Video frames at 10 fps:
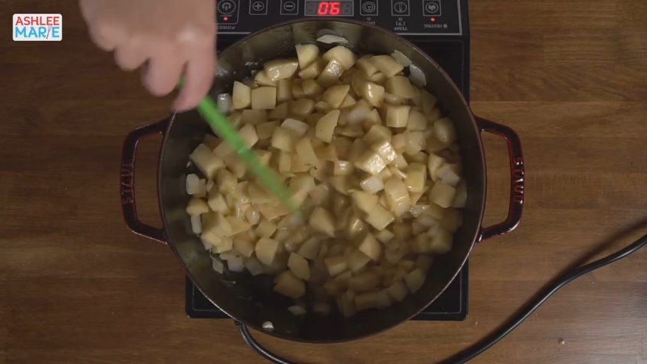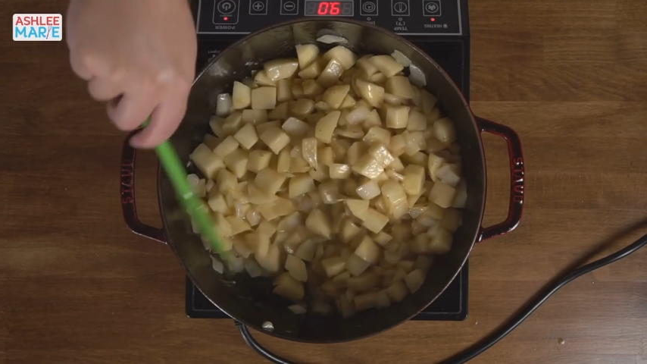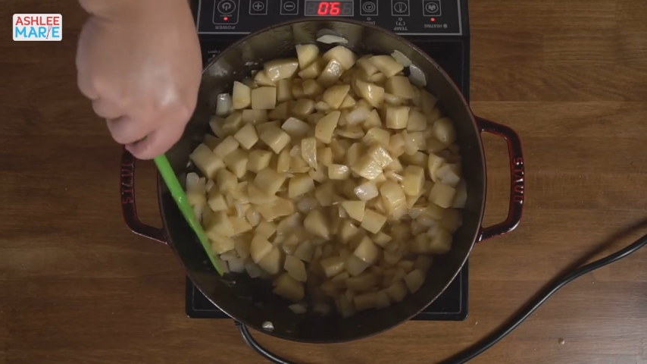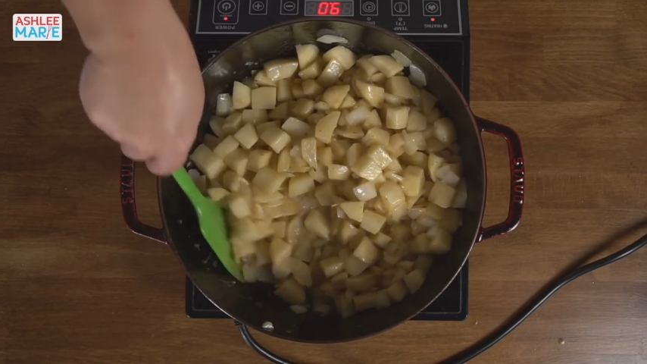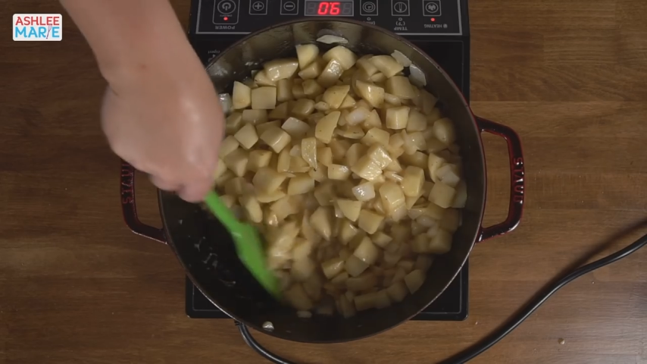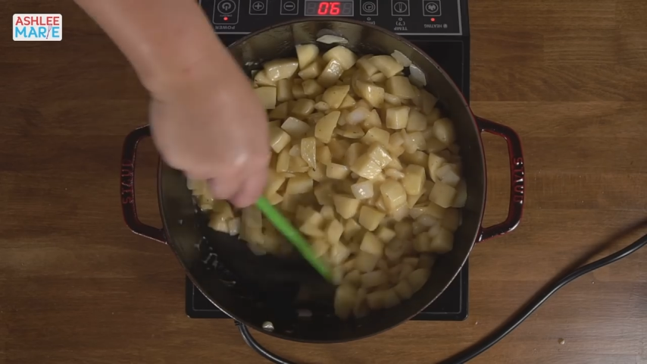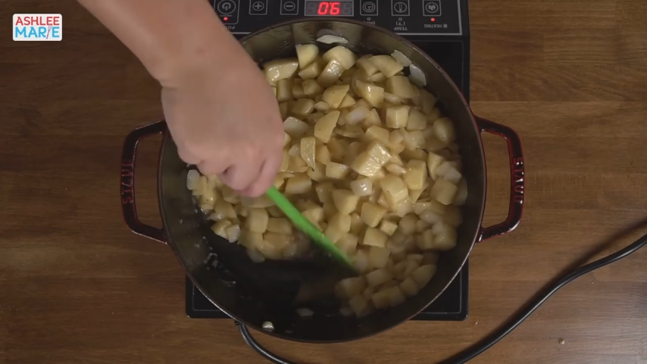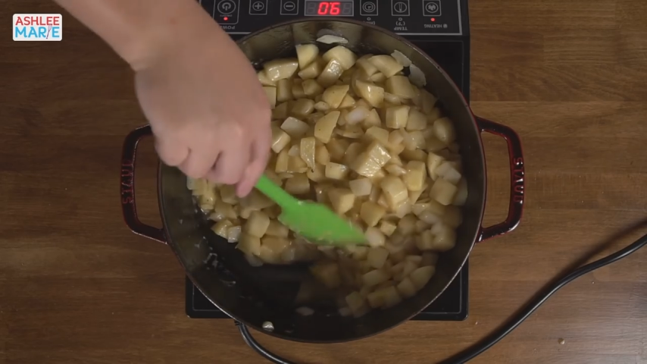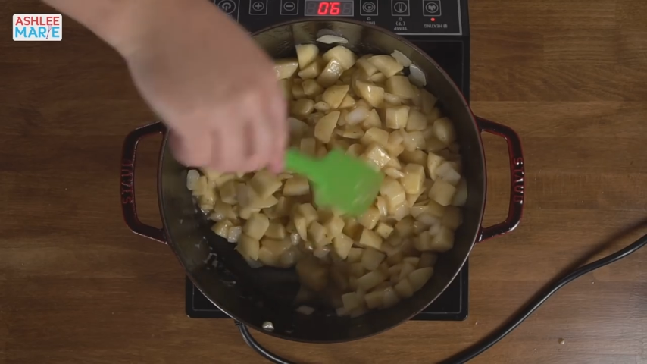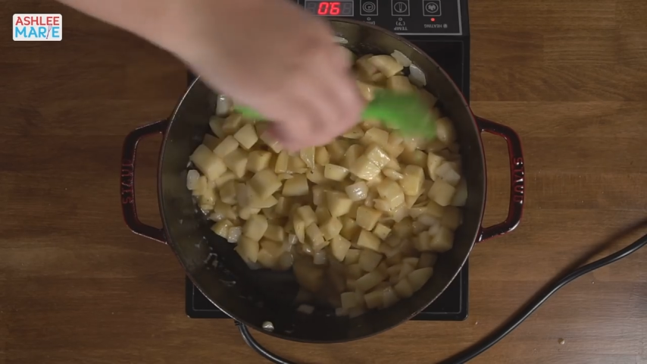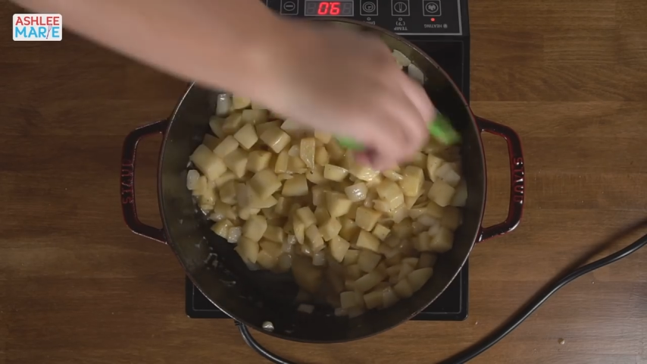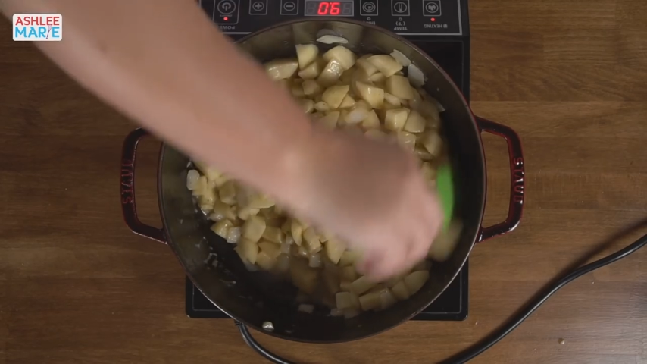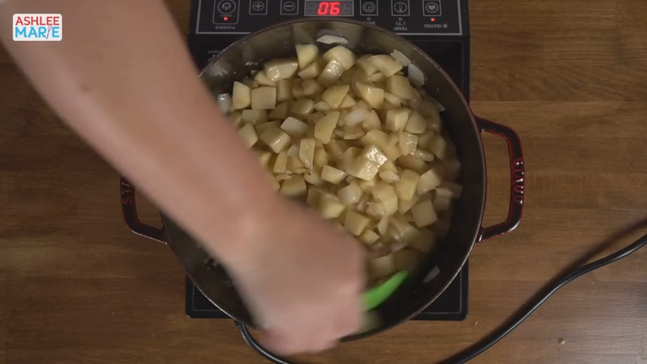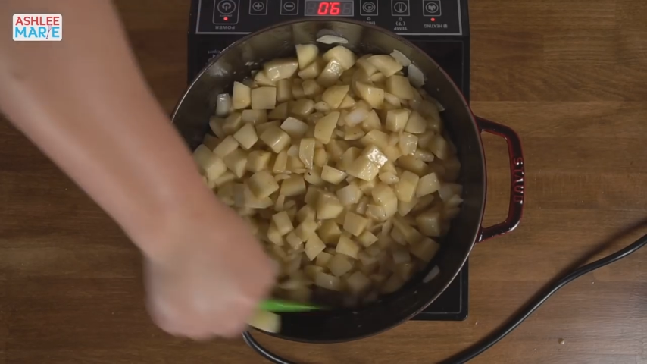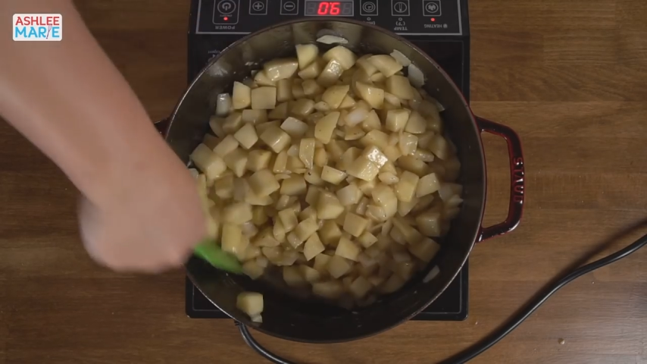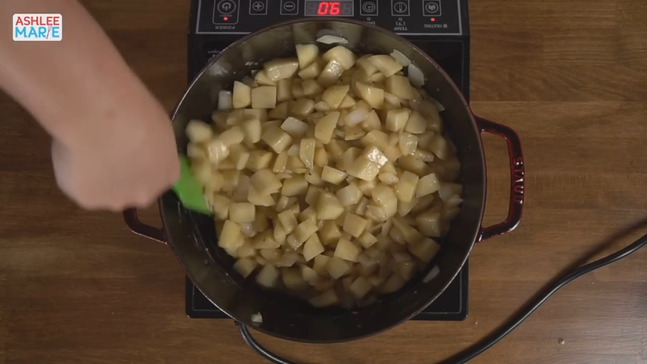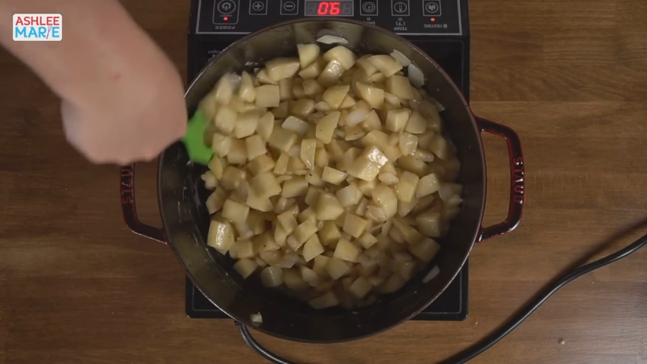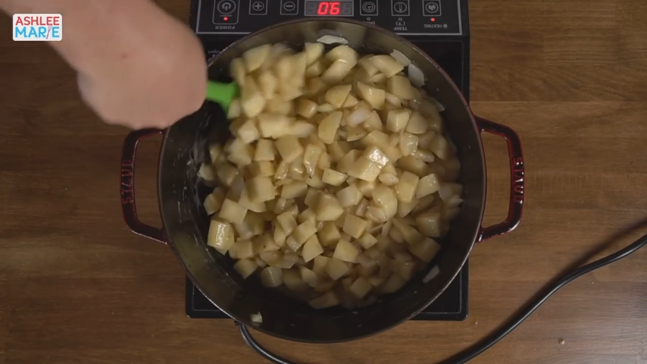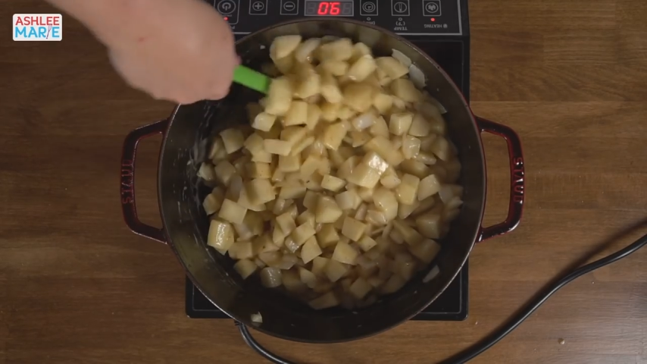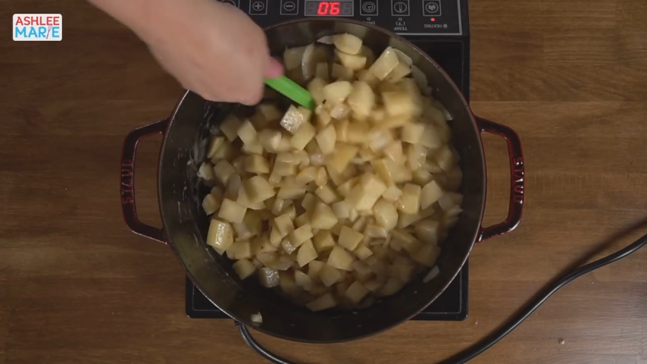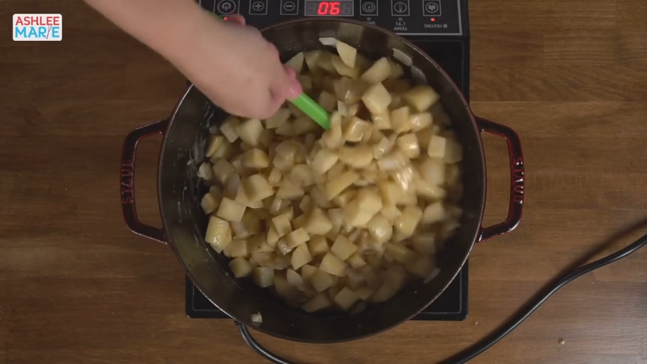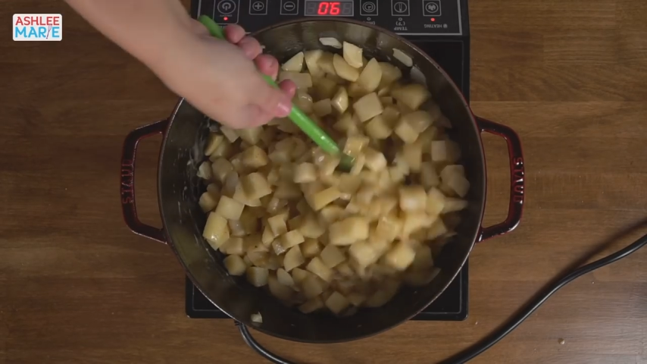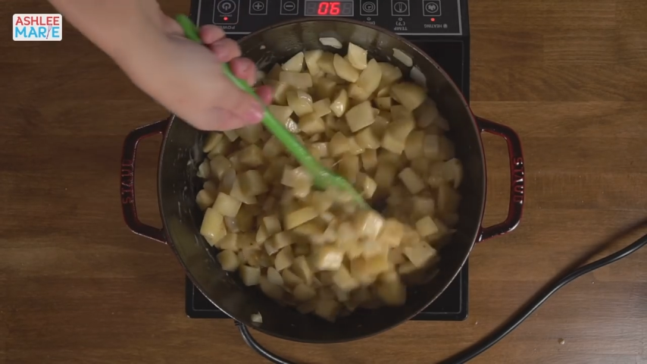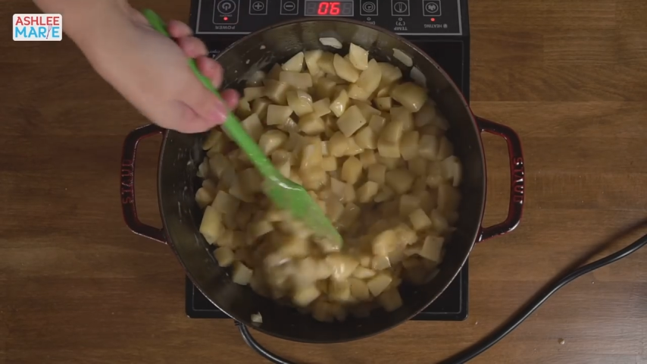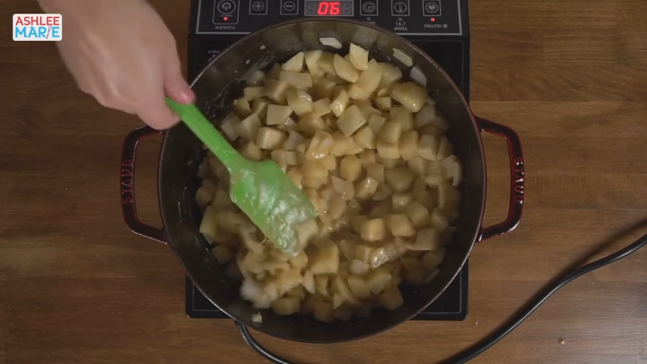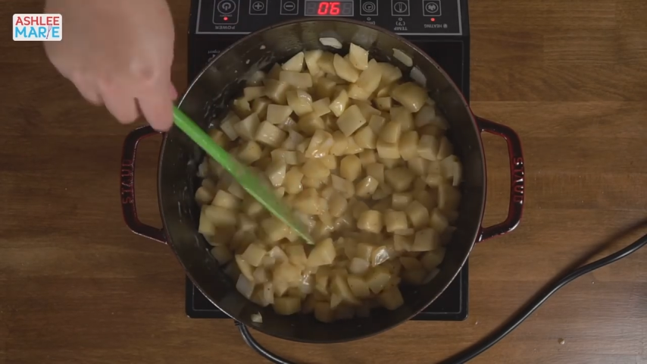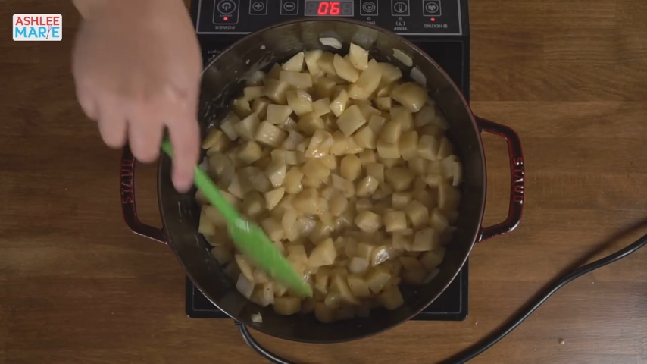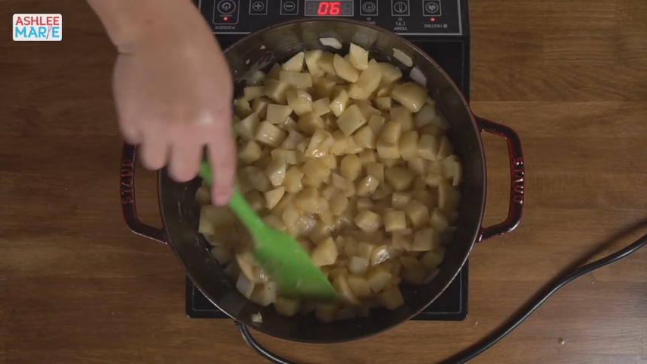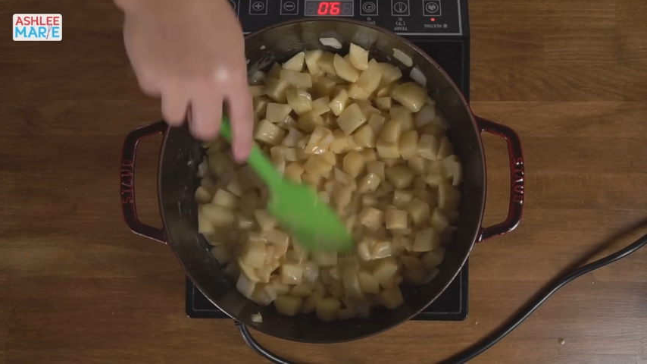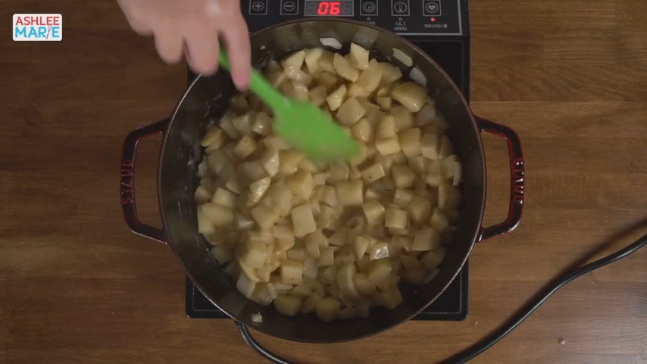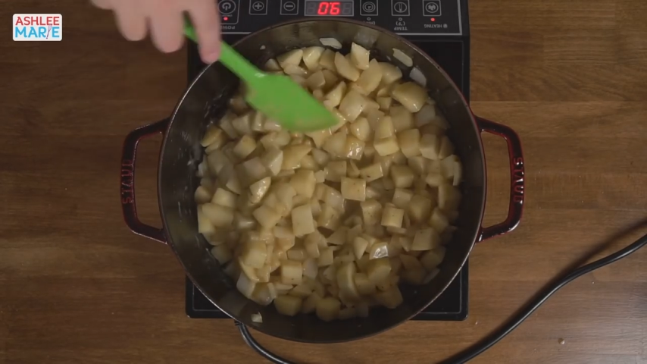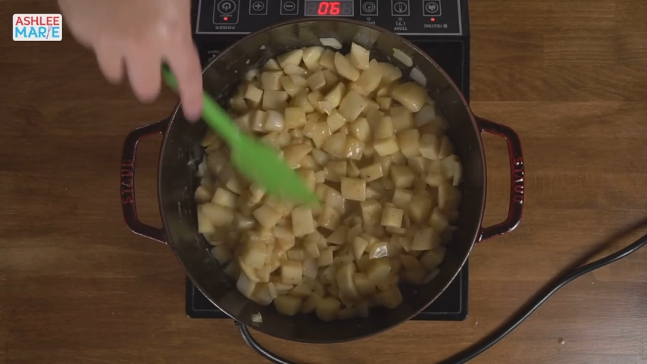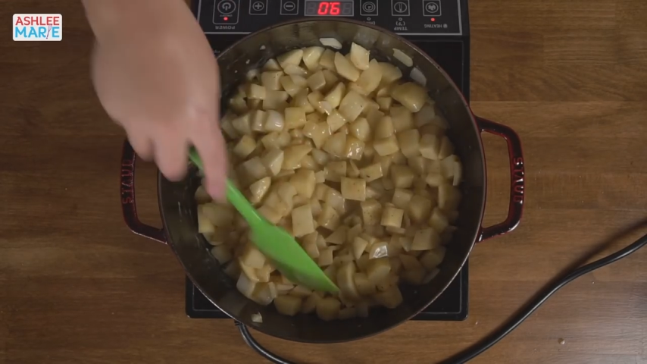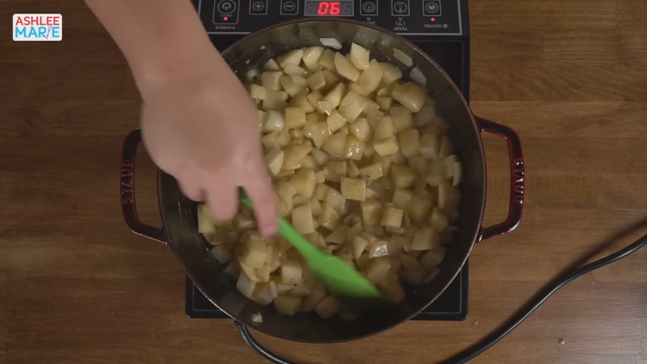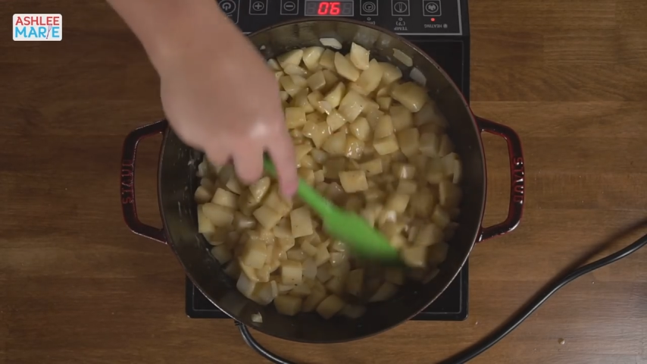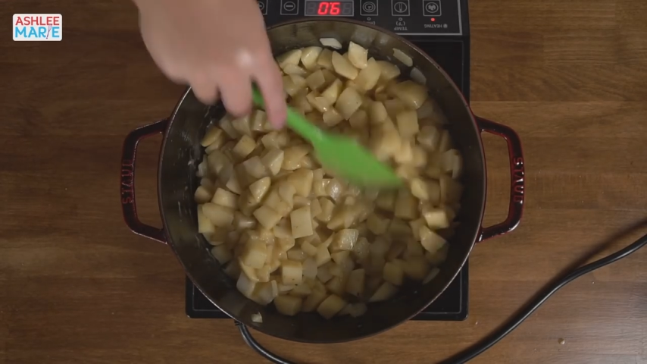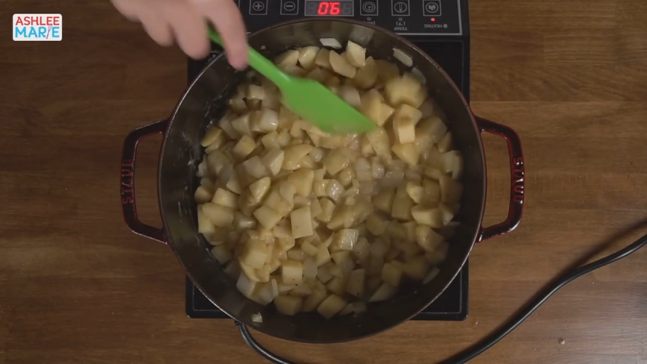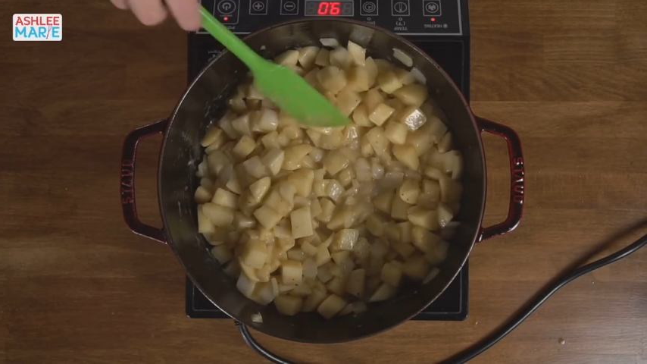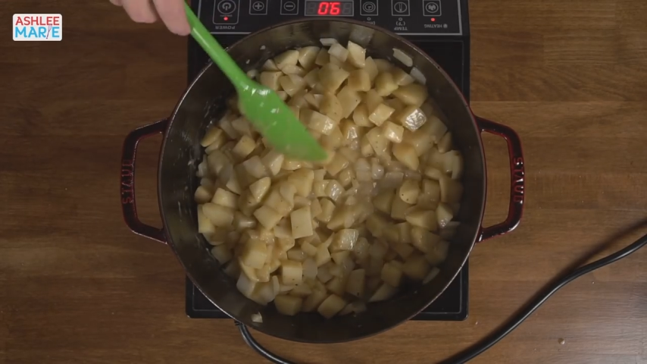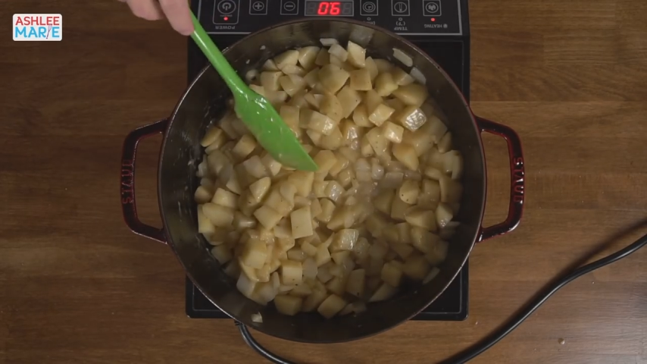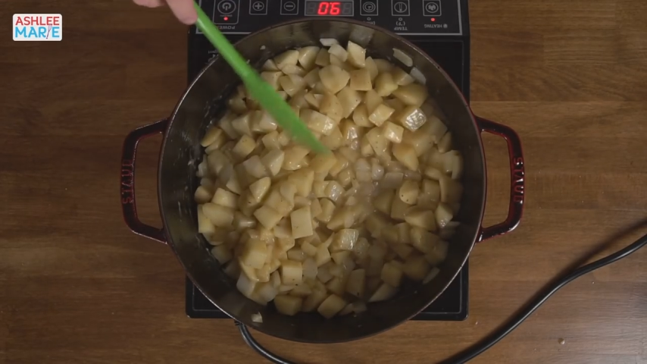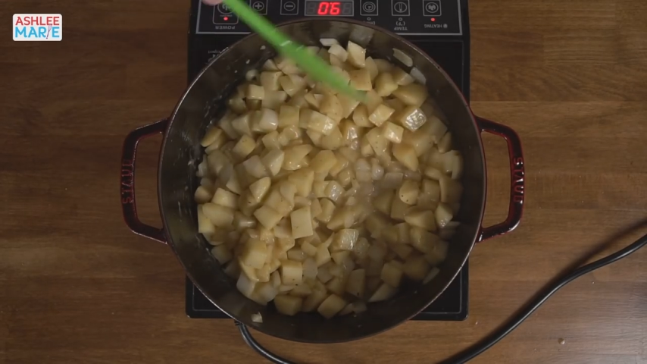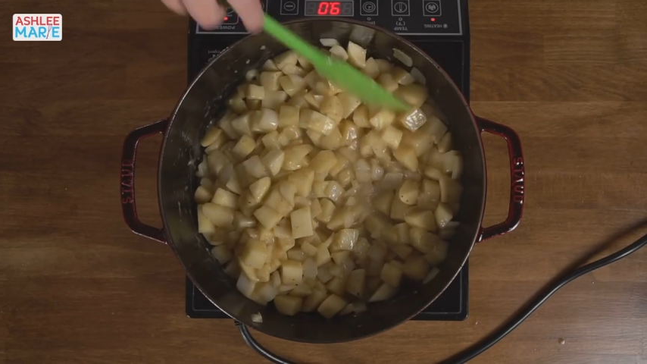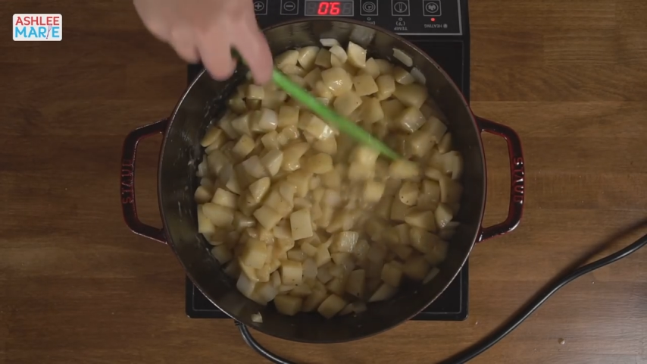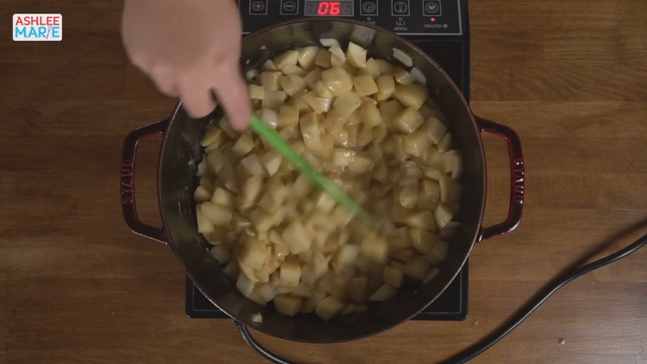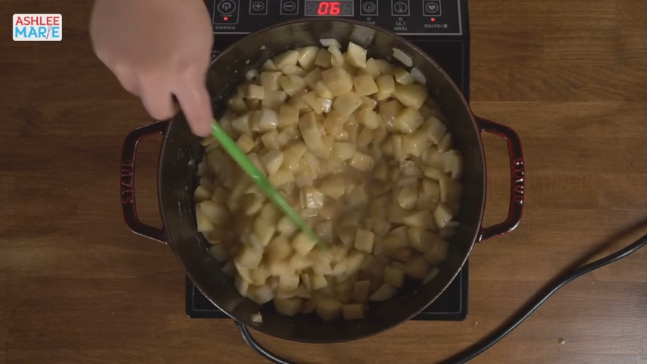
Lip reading: Nobody's mouth can be seen.